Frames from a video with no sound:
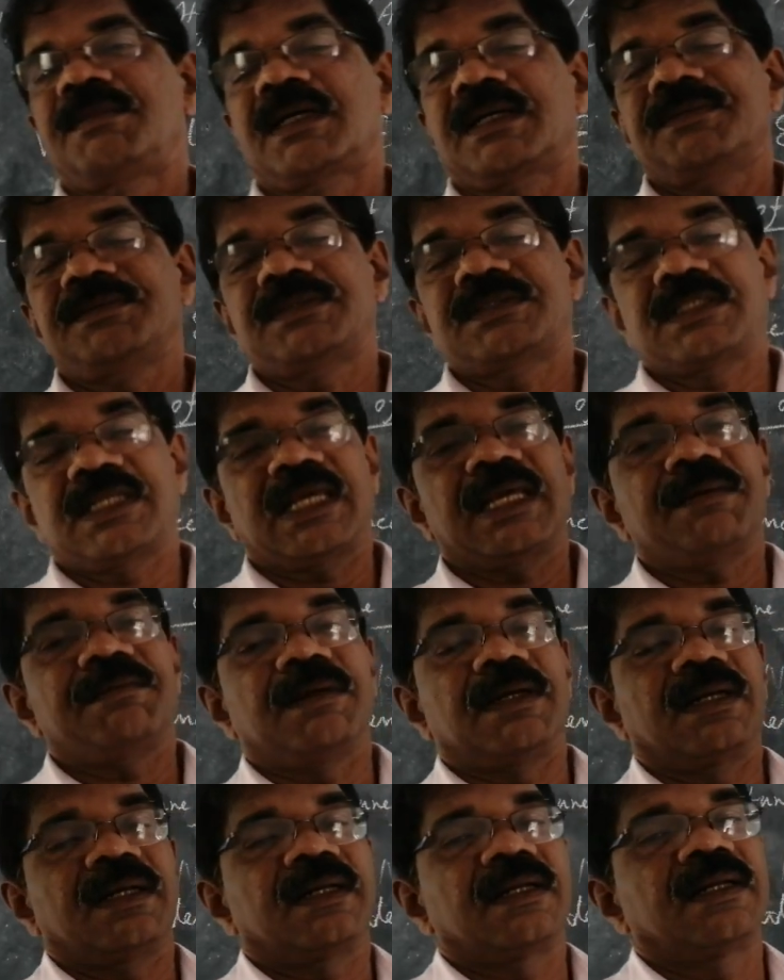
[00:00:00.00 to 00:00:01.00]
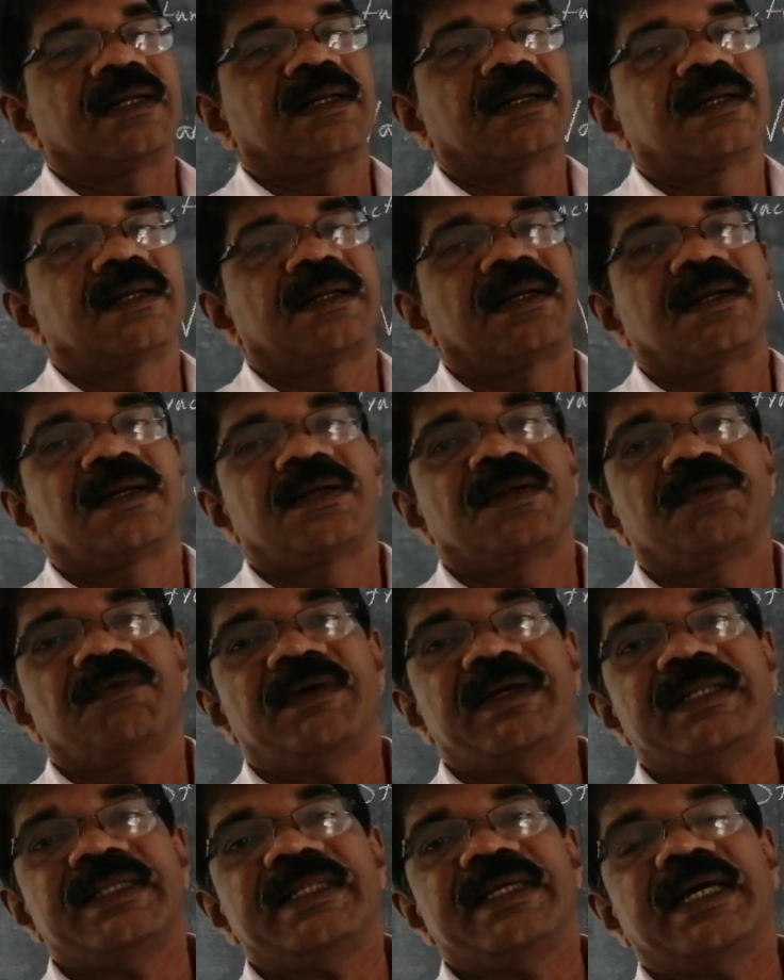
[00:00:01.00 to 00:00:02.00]
becomes stable
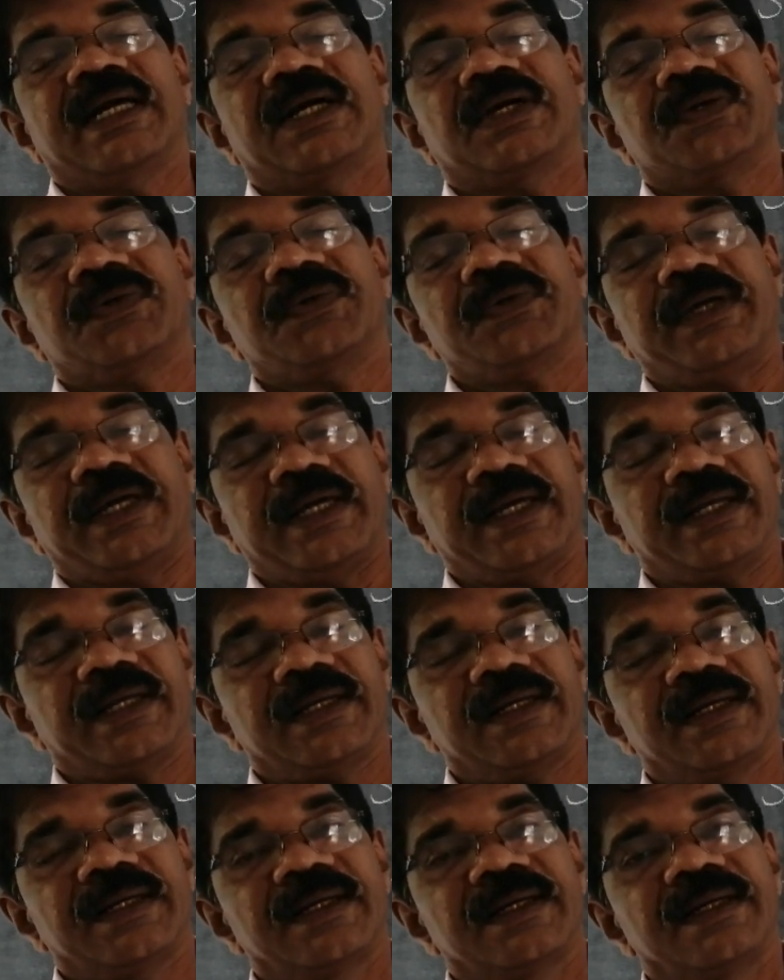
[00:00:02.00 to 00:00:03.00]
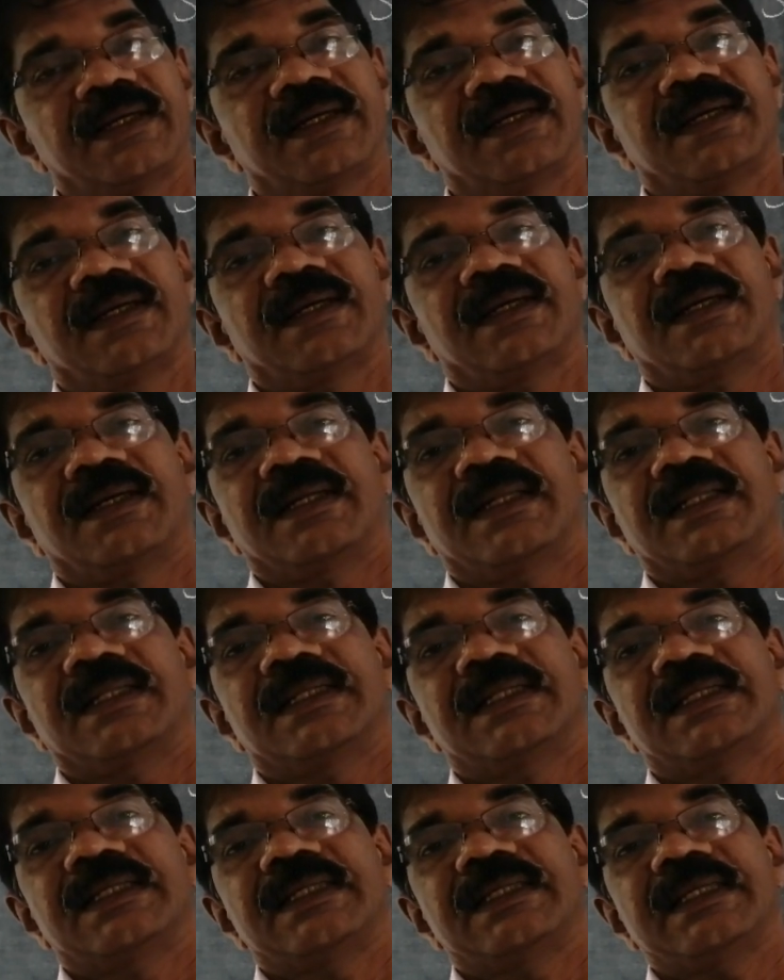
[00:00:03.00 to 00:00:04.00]
when they acquire
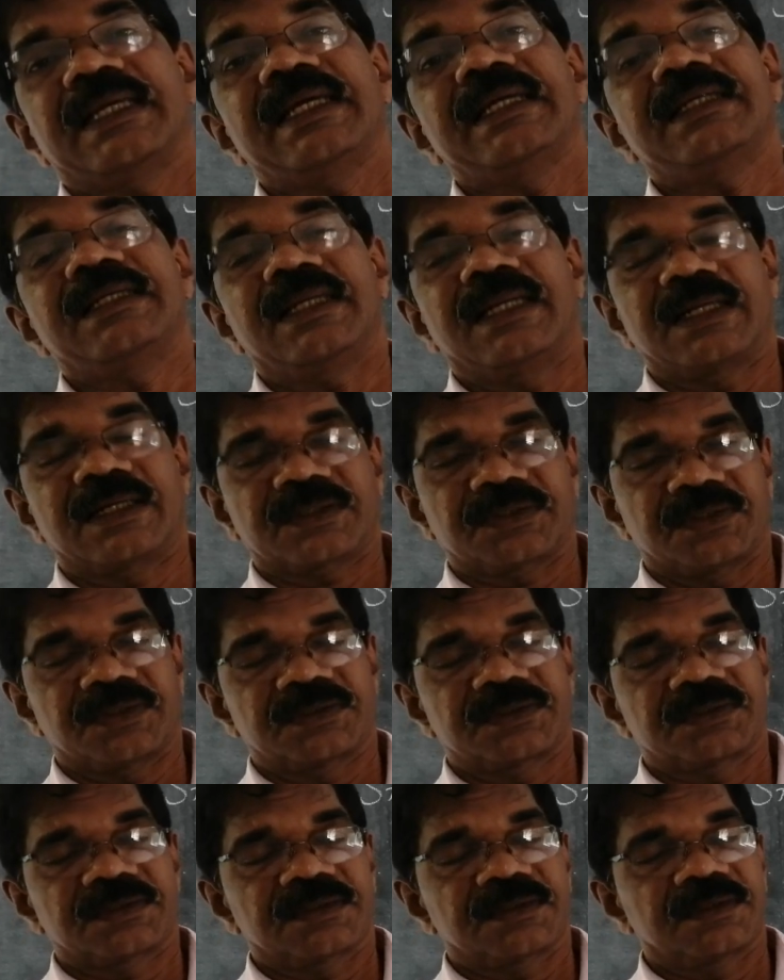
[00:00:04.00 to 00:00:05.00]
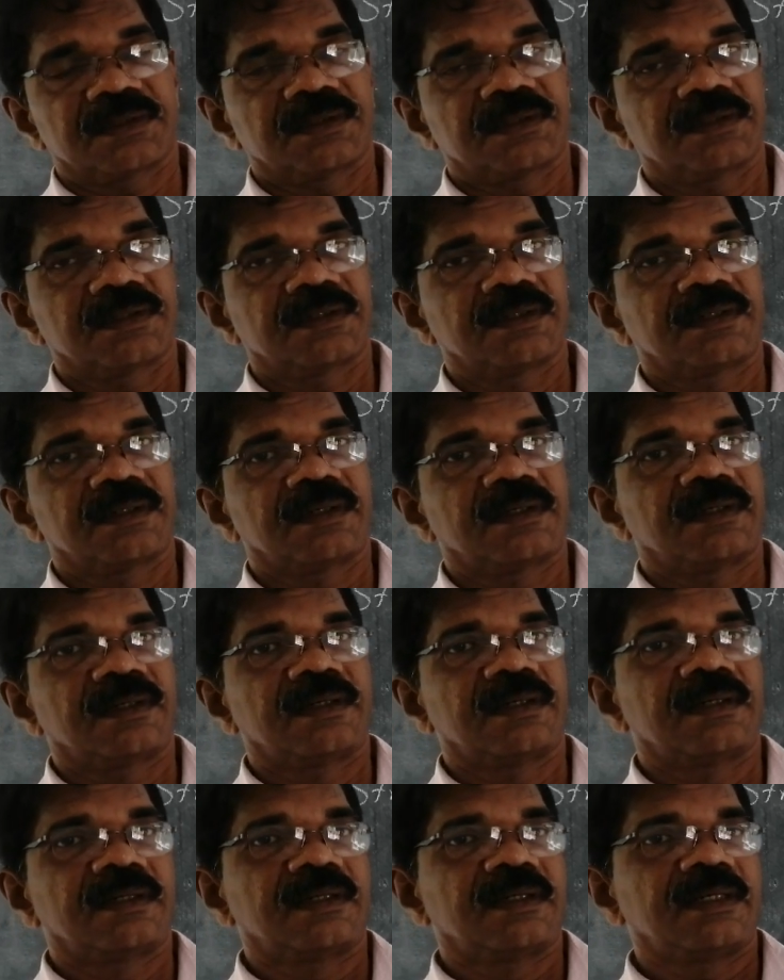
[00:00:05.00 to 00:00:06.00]
8 electrons
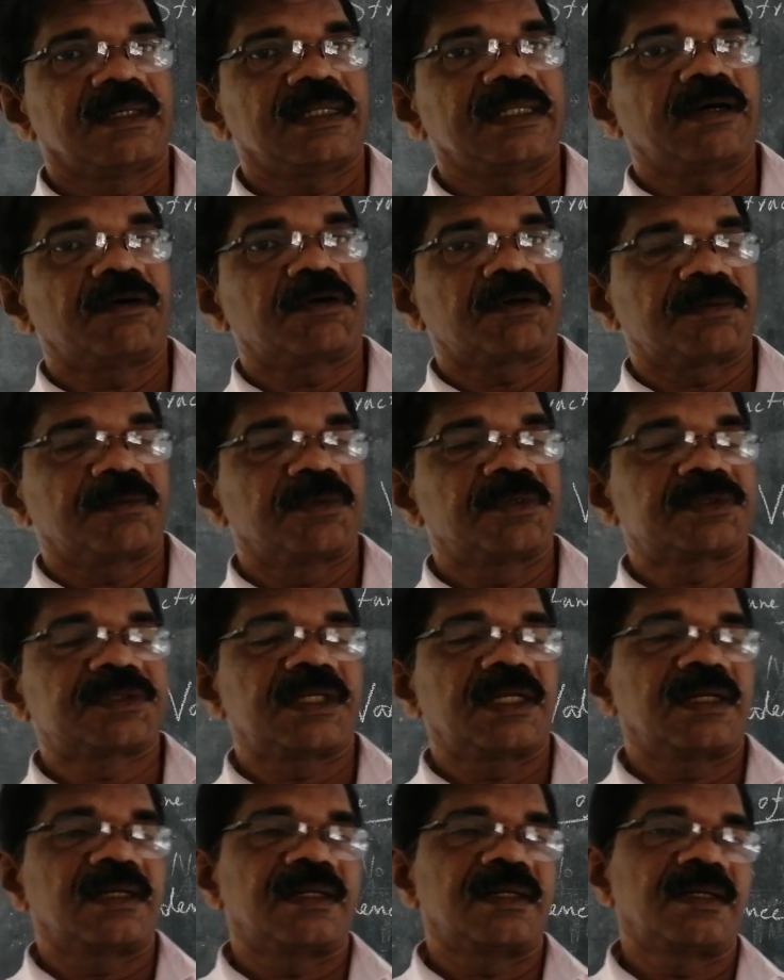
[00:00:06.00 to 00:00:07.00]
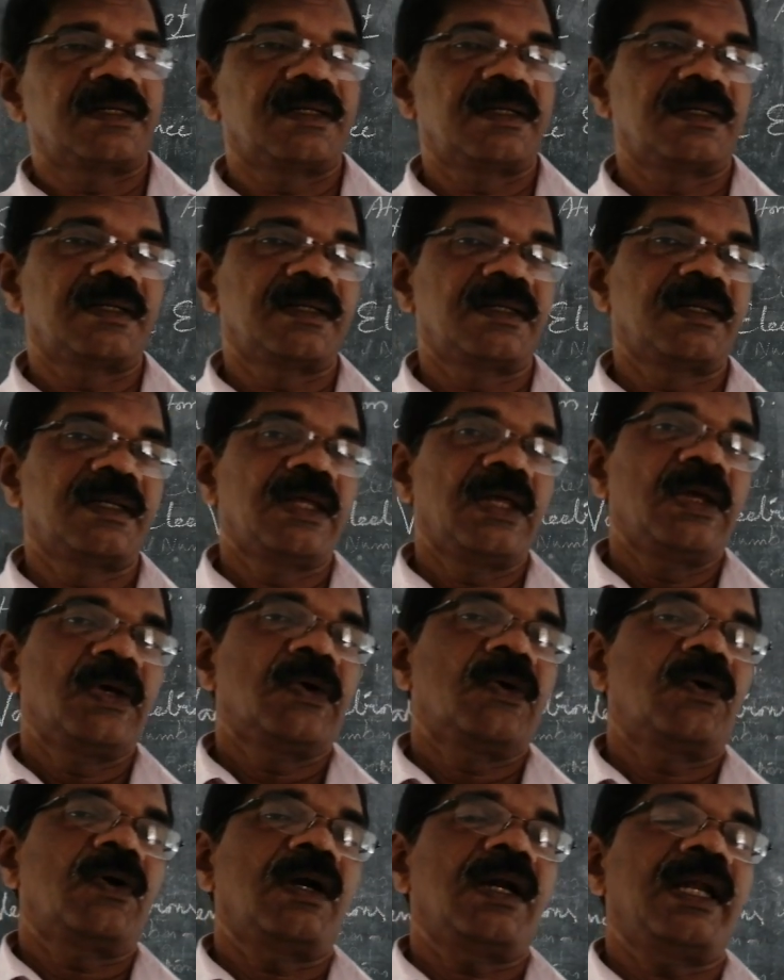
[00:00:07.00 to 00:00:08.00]
in the outermost shell.
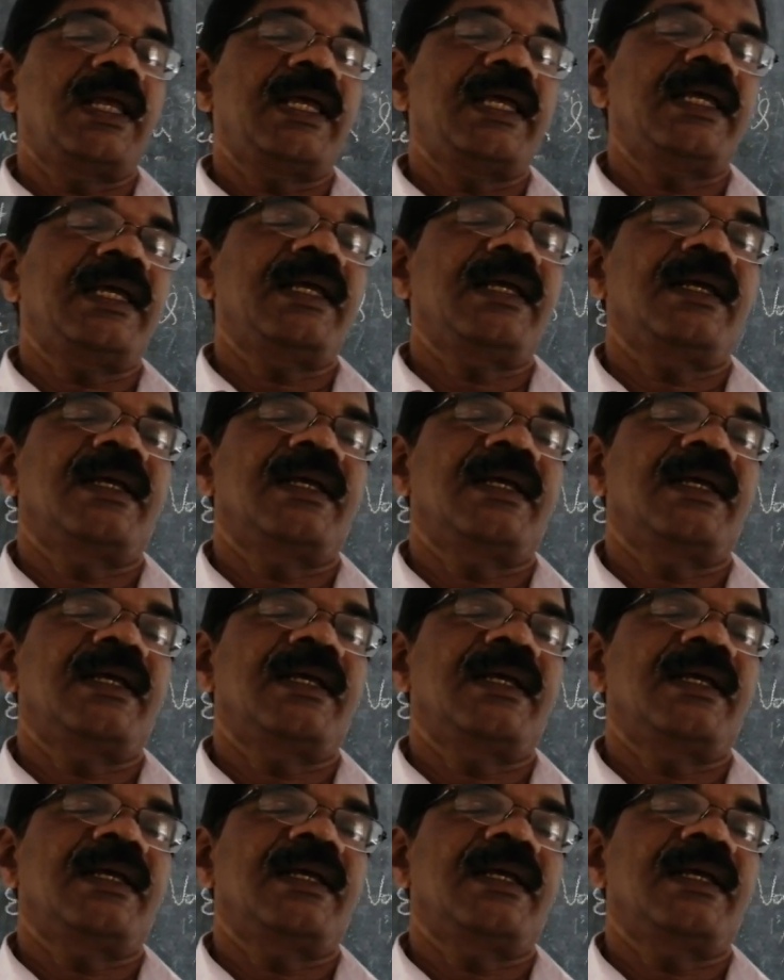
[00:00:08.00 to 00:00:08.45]
Only